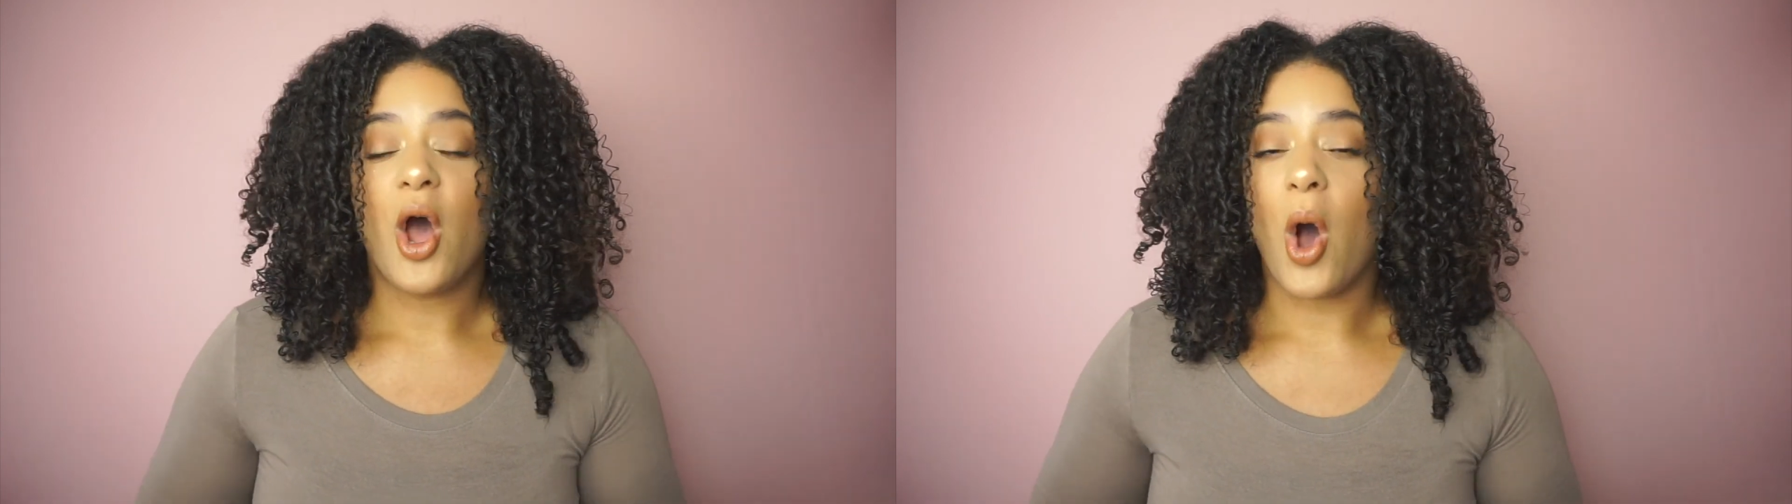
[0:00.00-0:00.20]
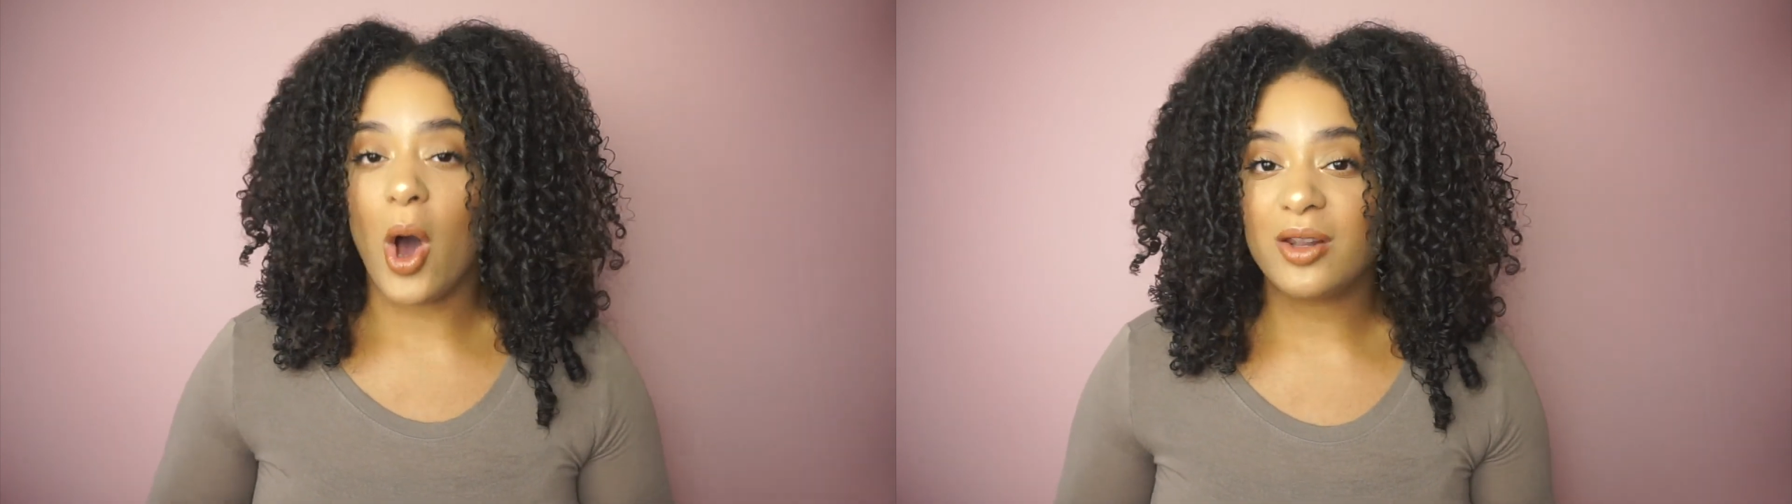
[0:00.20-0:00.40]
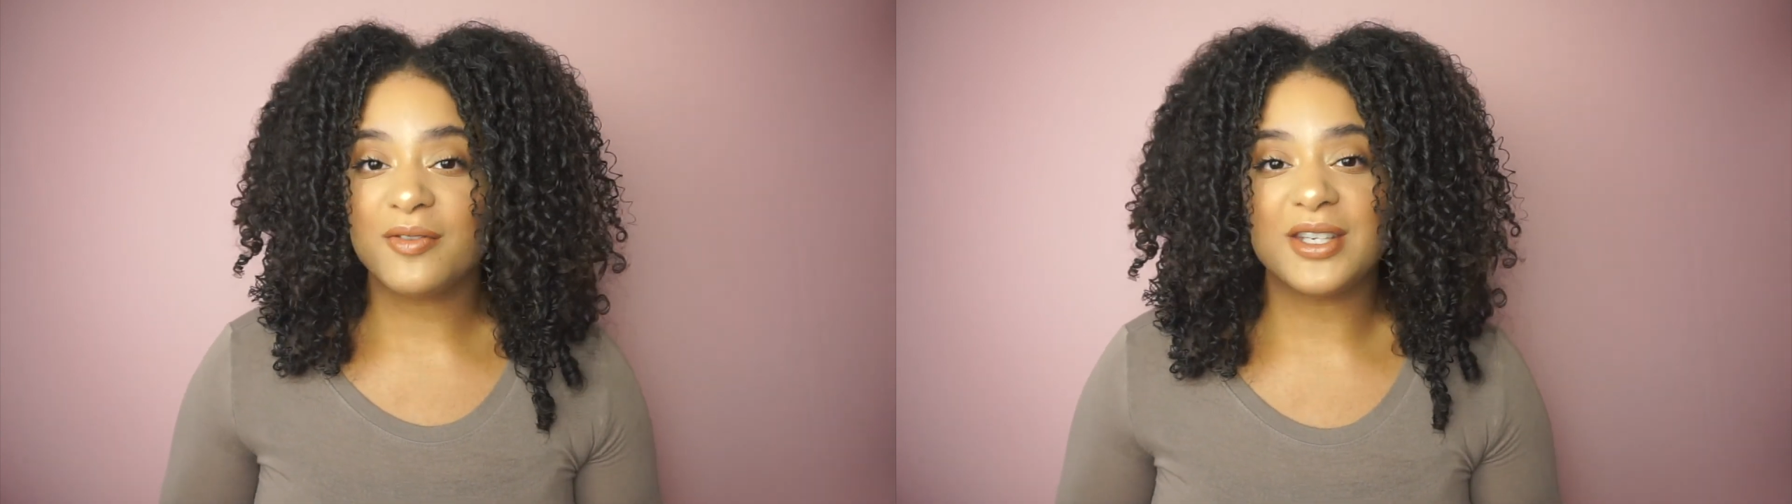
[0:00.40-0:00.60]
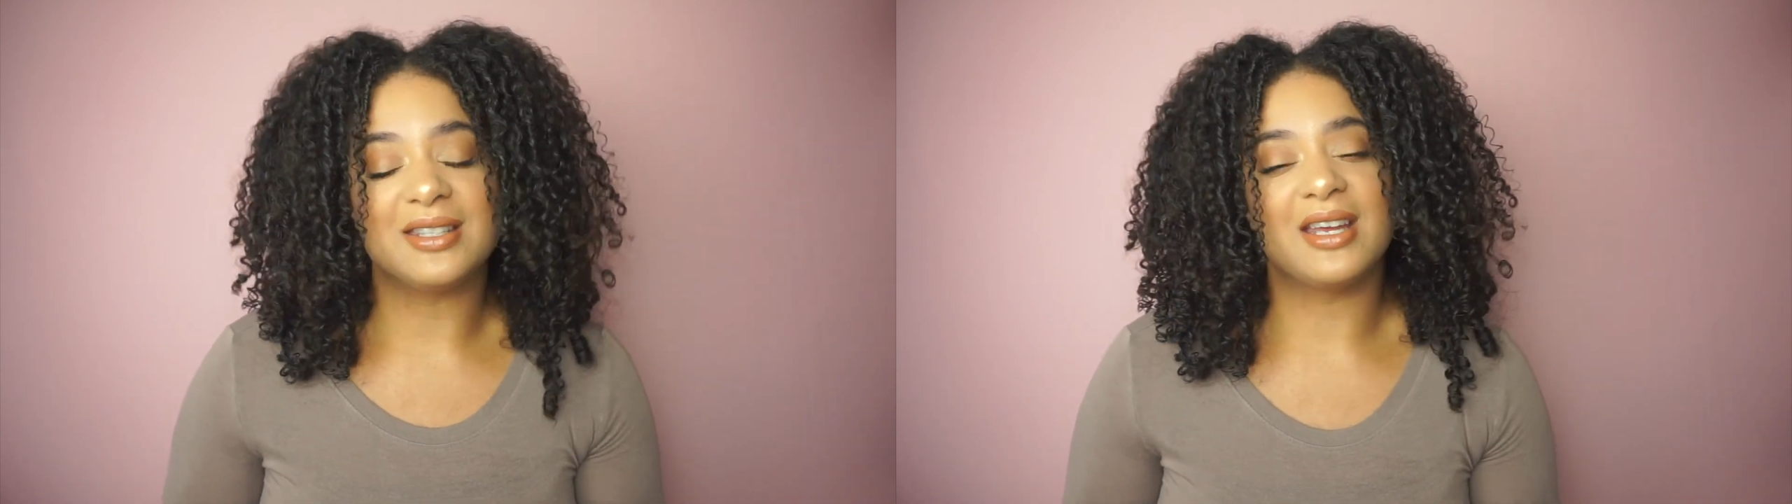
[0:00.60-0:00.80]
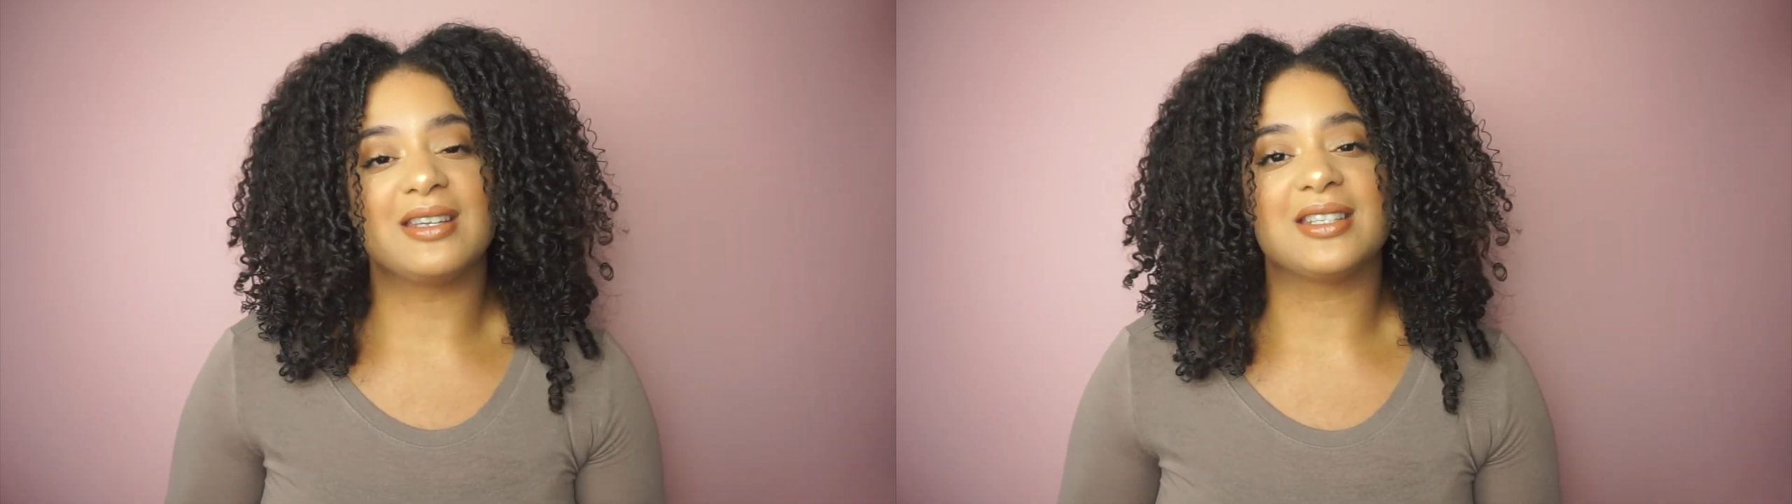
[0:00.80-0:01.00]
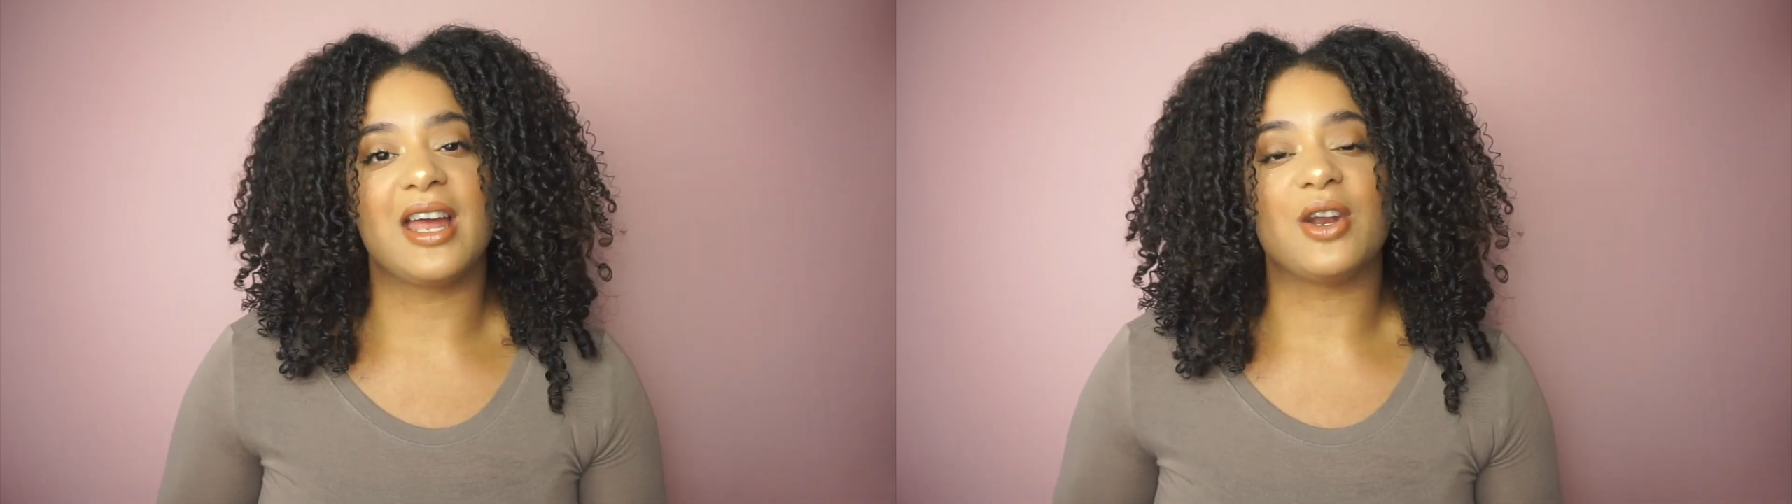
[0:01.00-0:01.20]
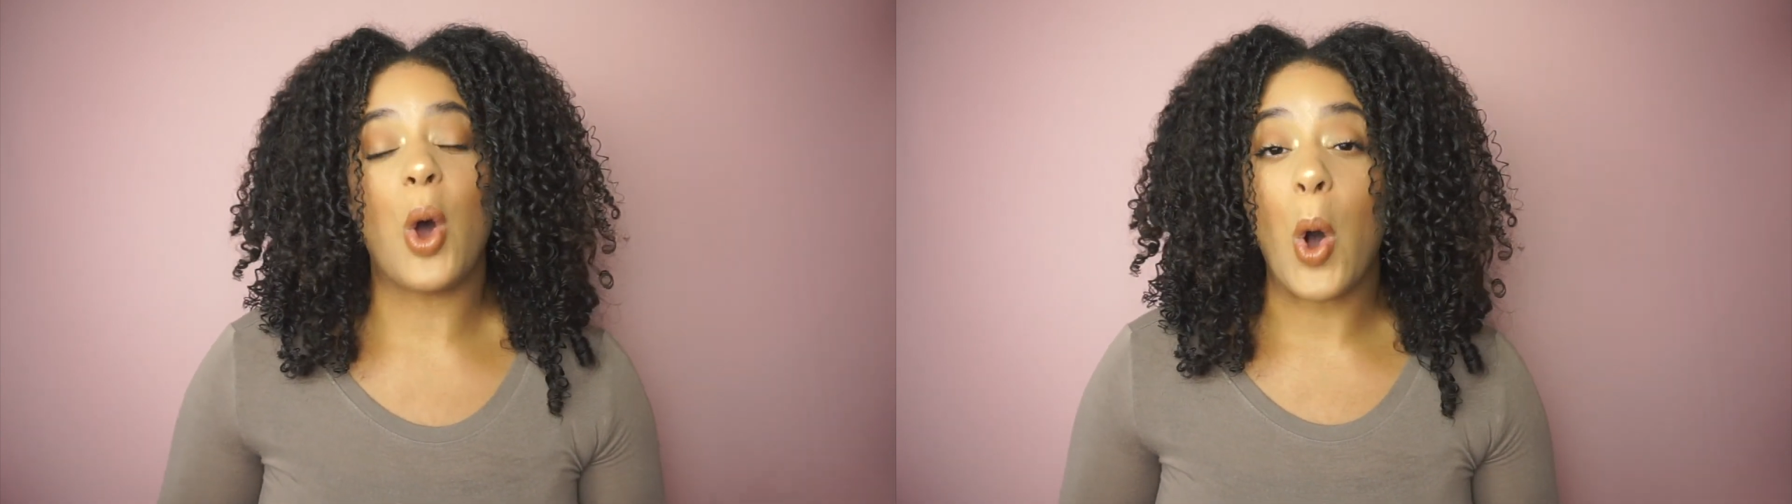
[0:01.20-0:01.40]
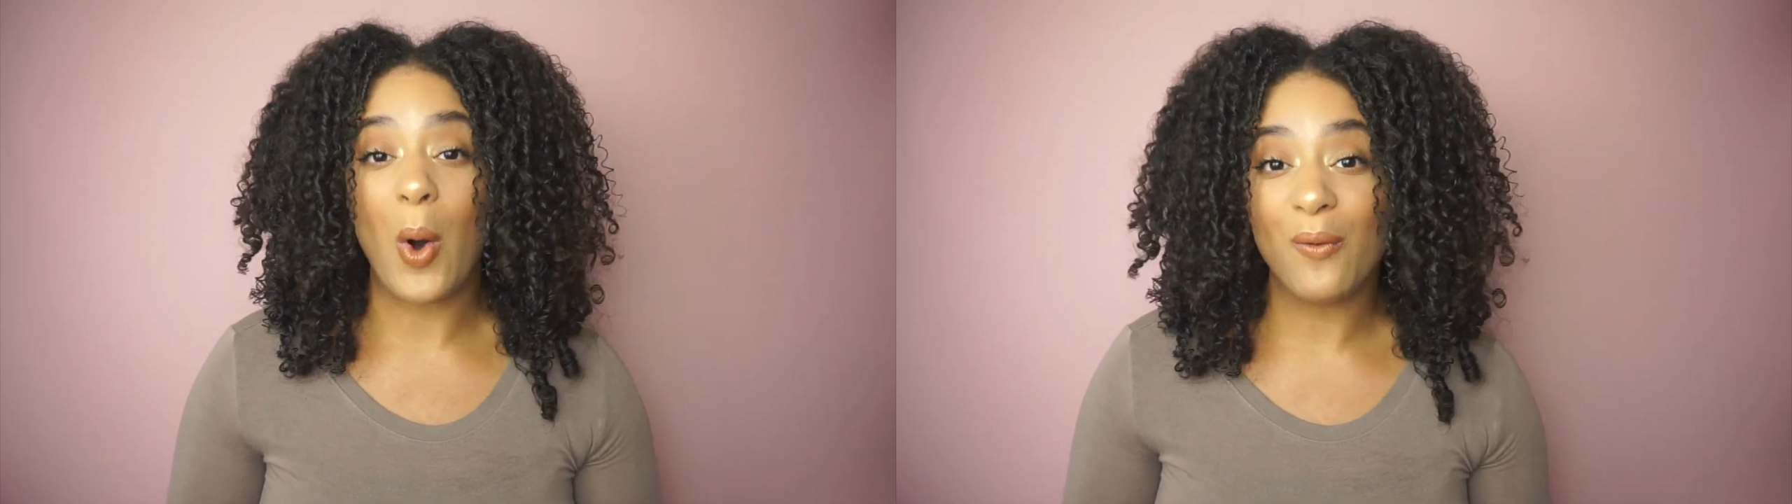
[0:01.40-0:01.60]
all of these things, and
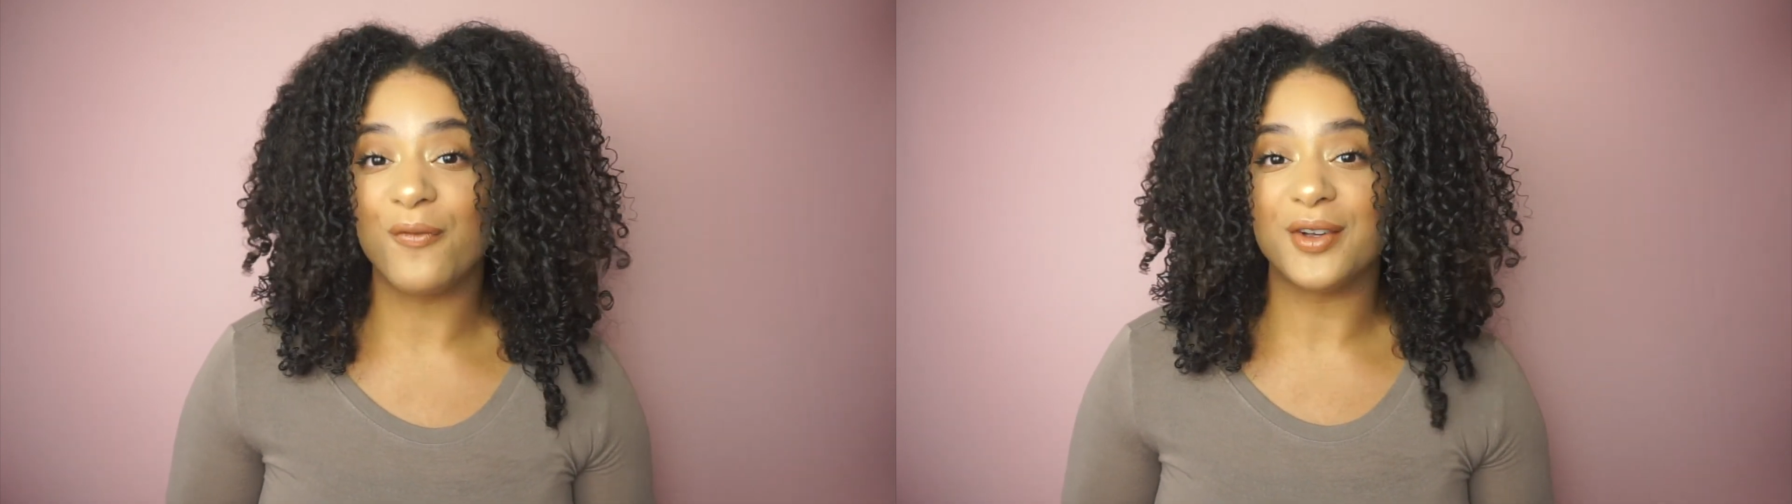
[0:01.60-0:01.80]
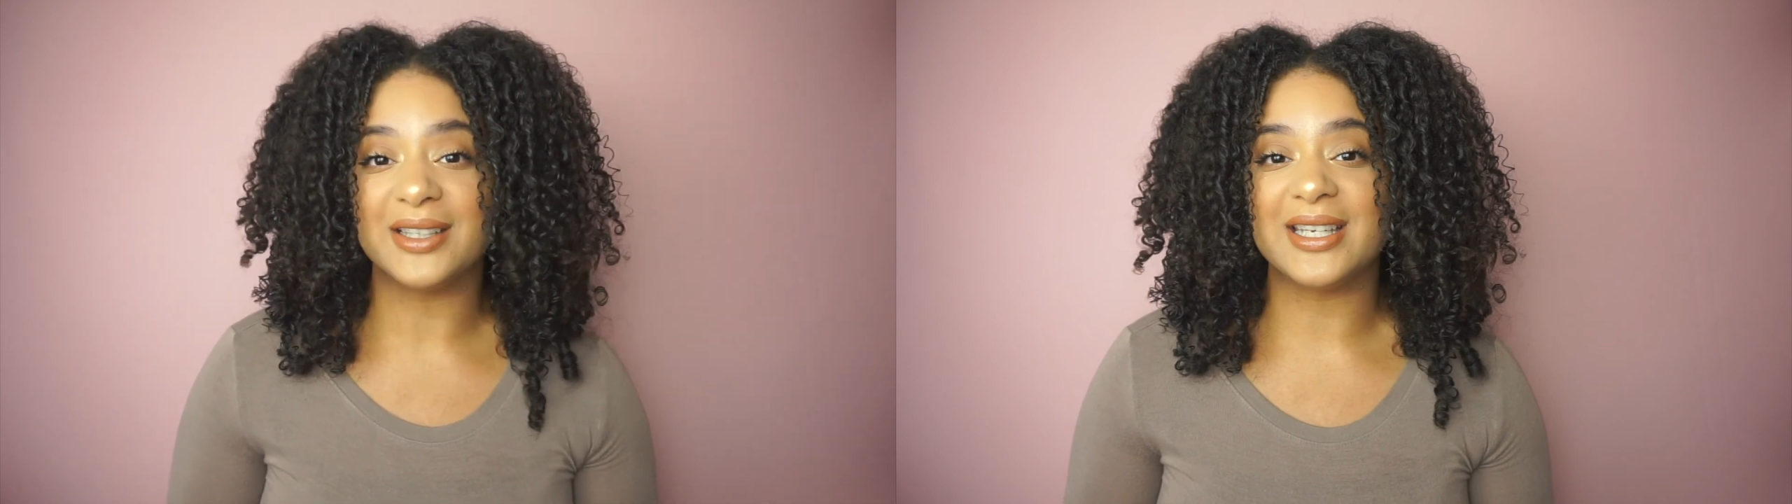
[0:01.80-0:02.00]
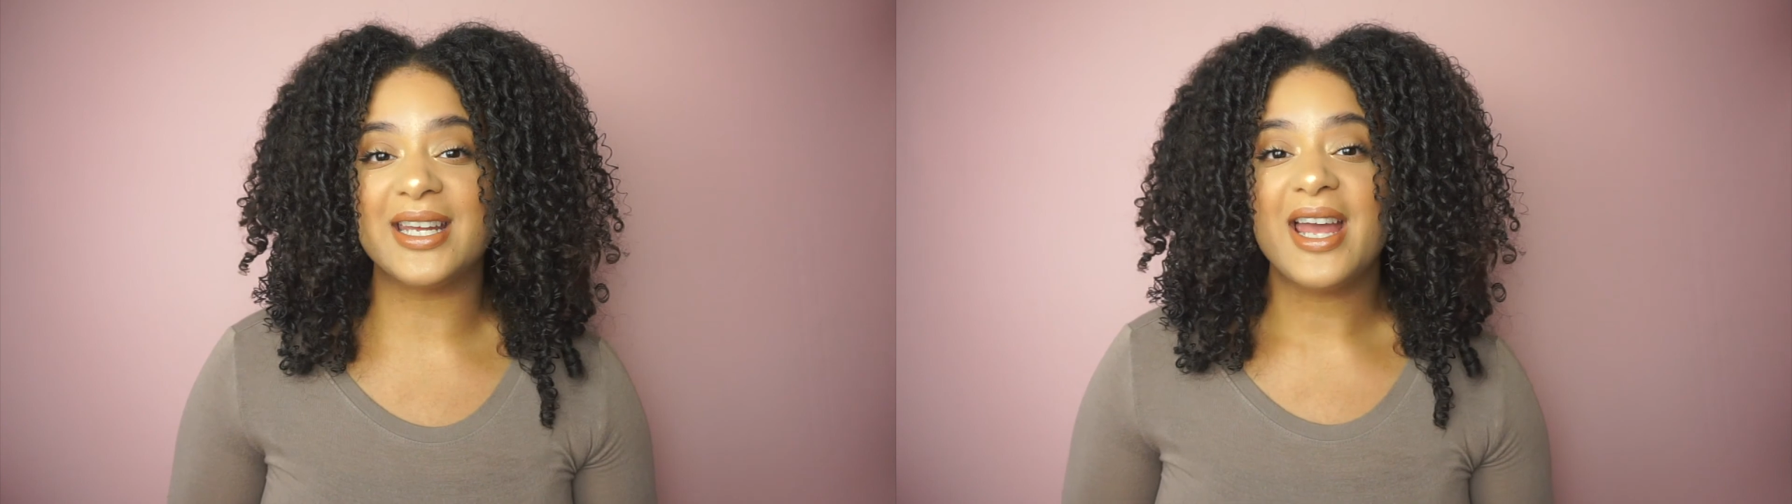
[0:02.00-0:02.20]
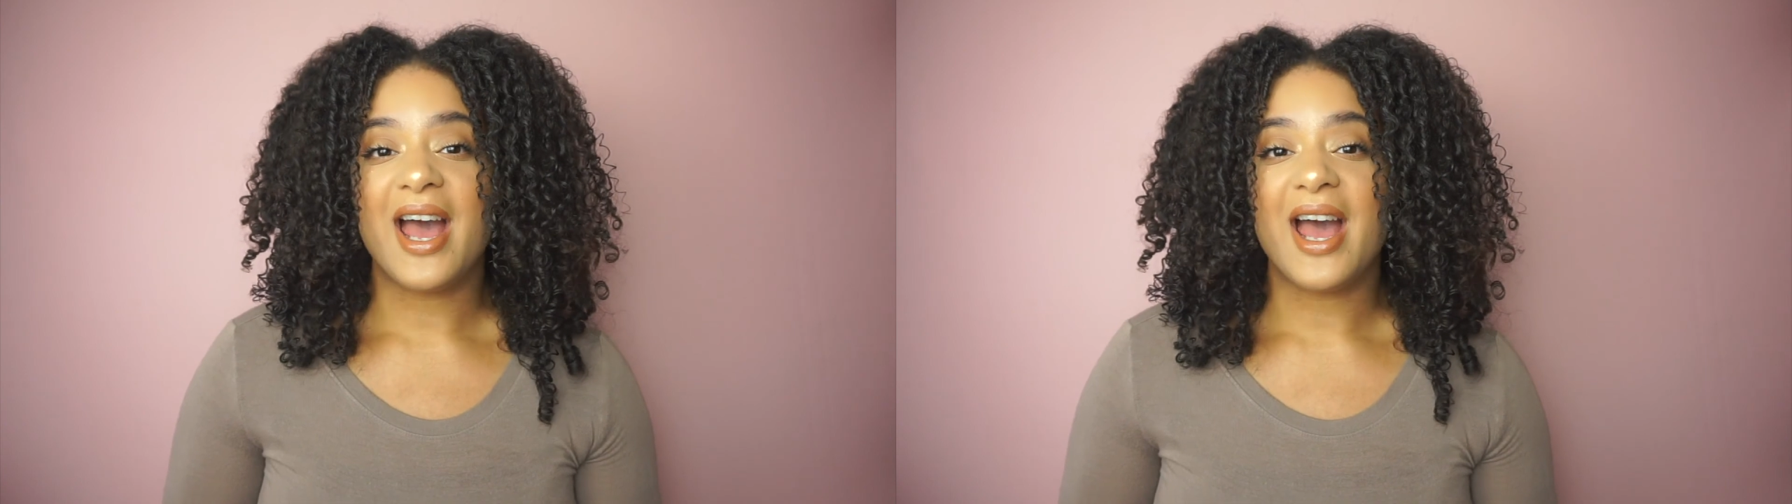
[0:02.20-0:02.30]
hopefully